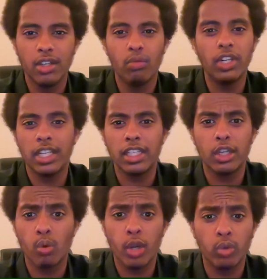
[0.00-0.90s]
Winning League
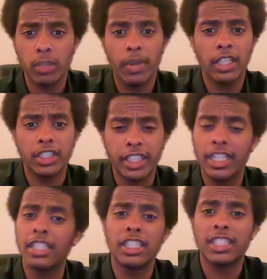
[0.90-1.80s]
One with PSG,
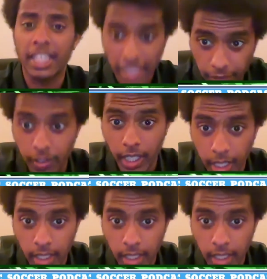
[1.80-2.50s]
that's just a given.